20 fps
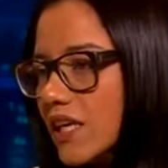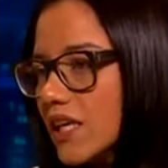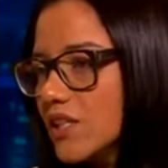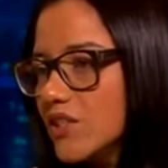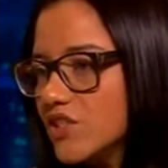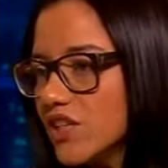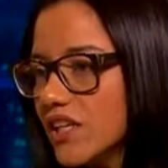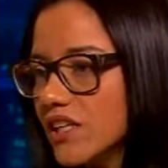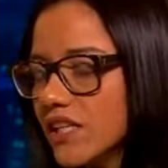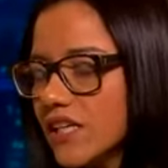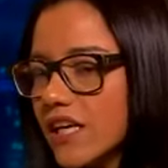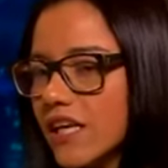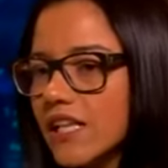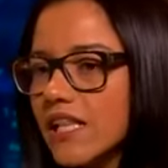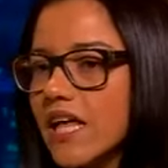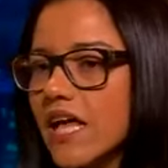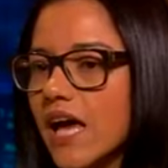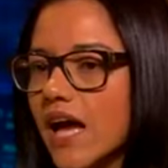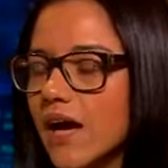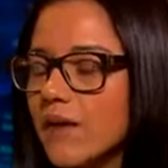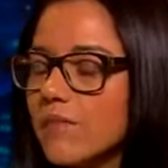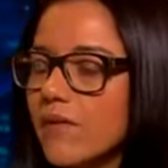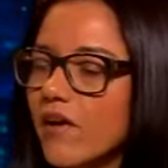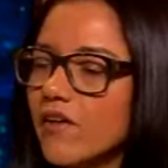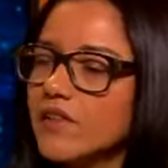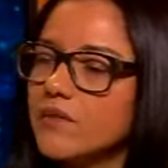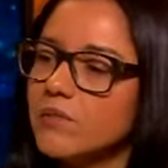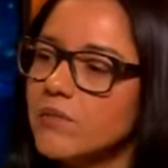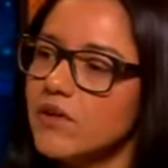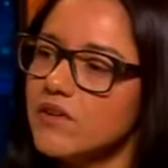in general
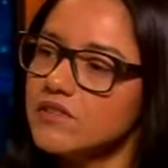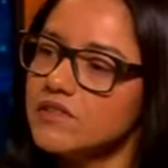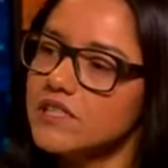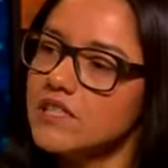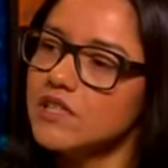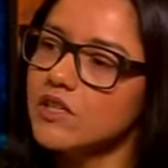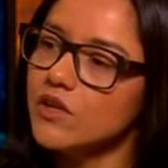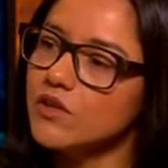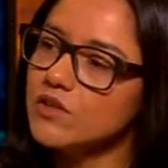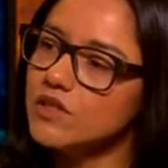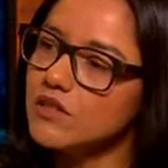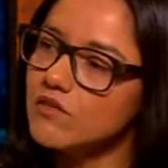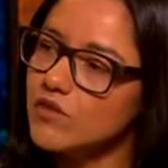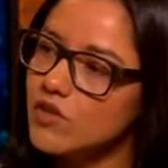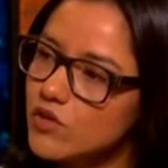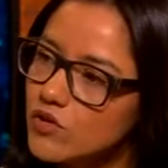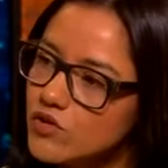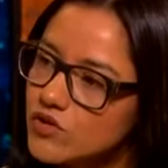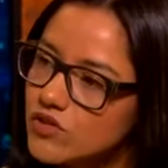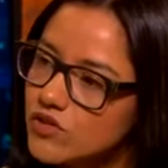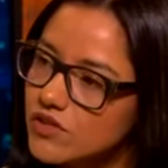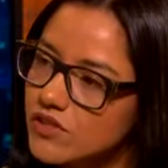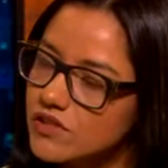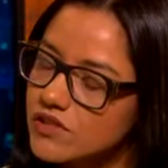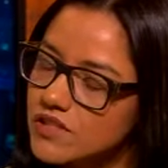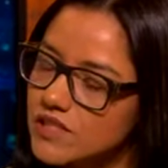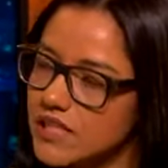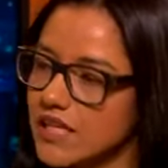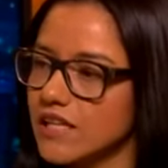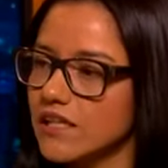about the positive
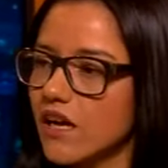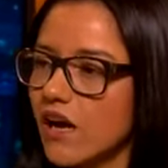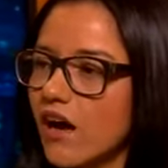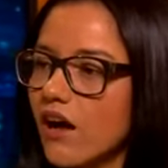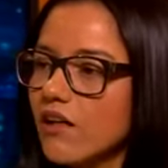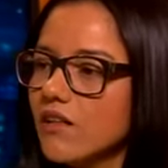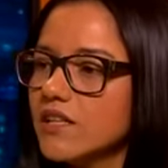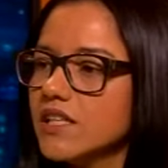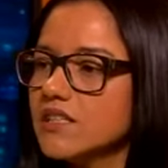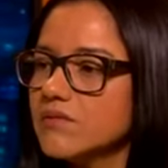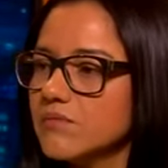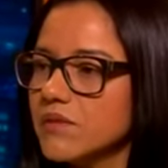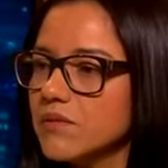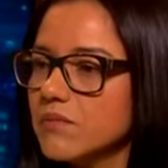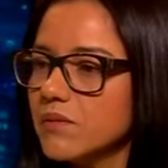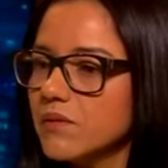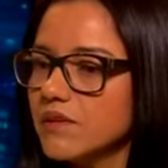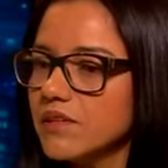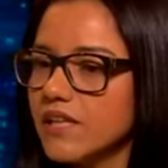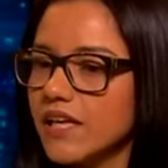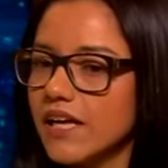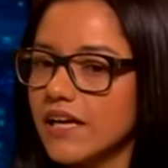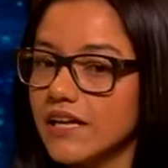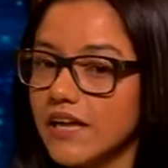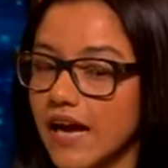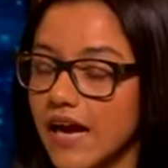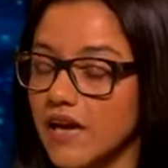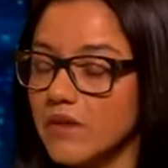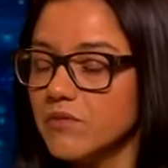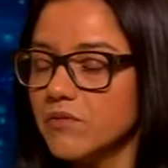contributions that all these people
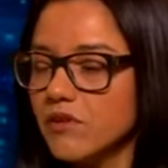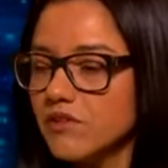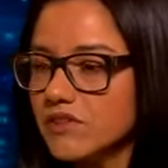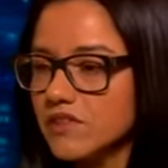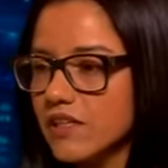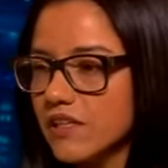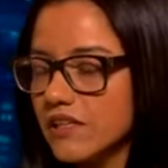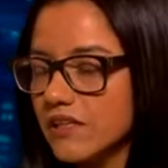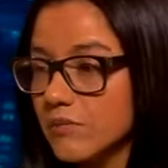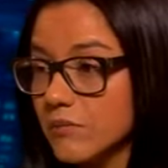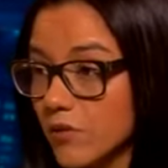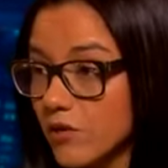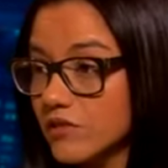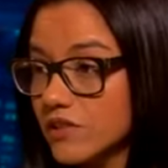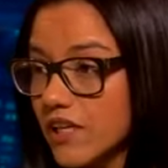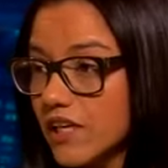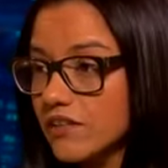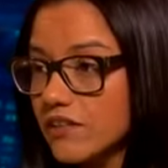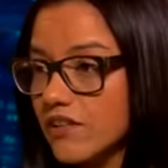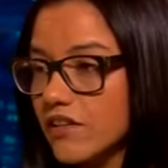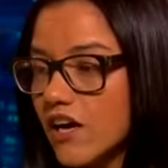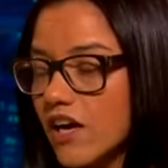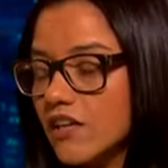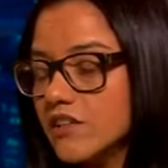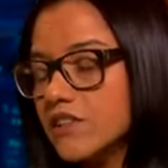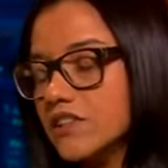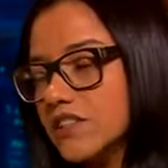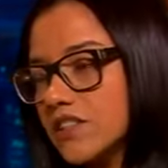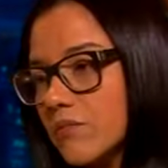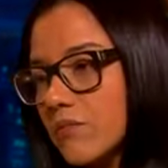that are protect, protected
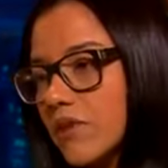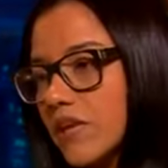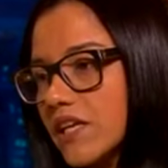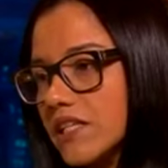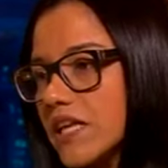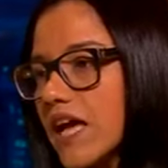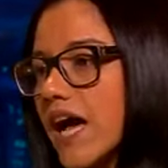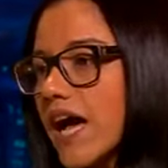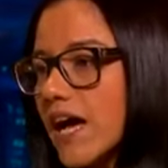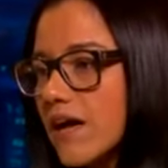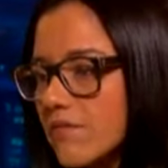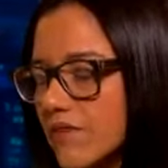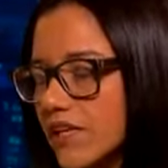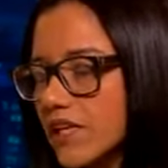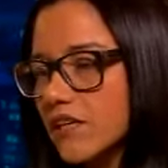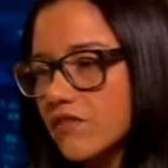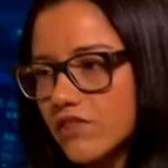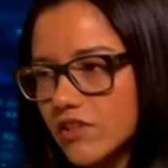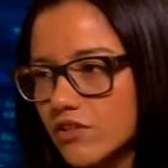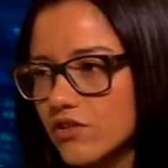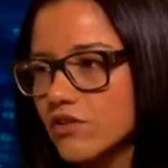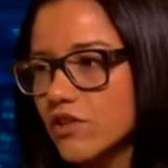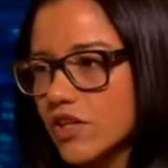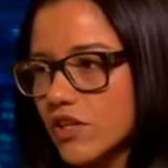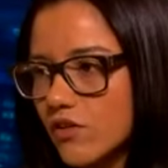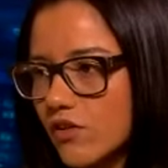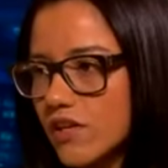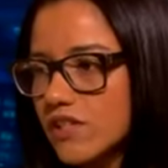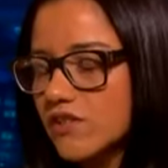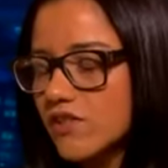under TPS have been given to the
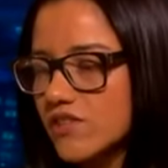U.S.